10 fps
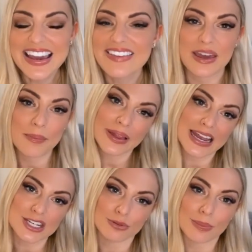They
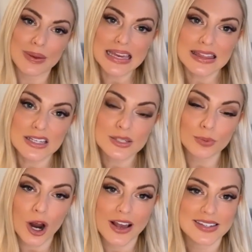plan to repeat this
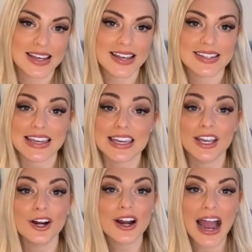process
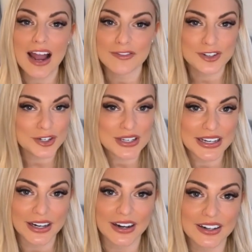year after
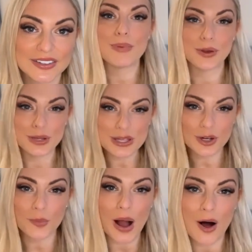year, building
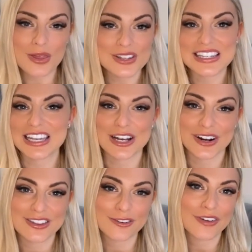their wealth and
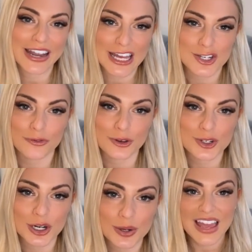securing their financial
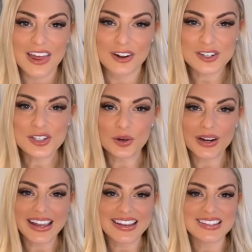future. Their
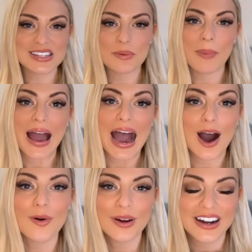story is the
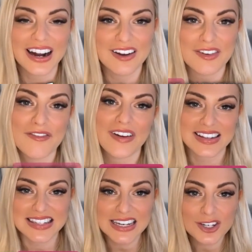power of
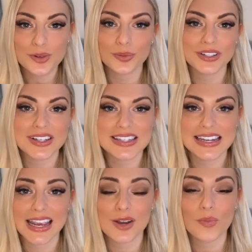investing into real
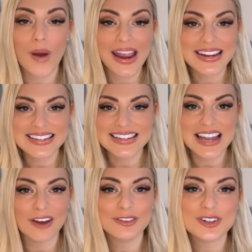estate and why it's
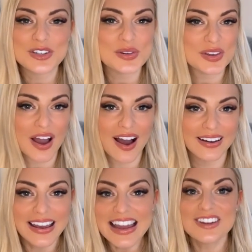never too
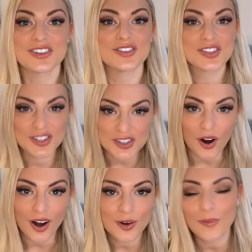young to
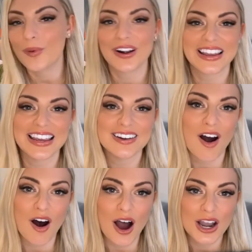start working
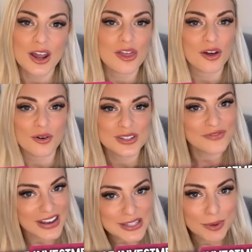on those
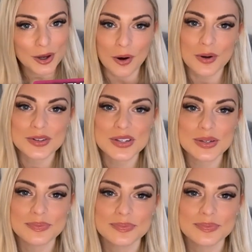investment goals.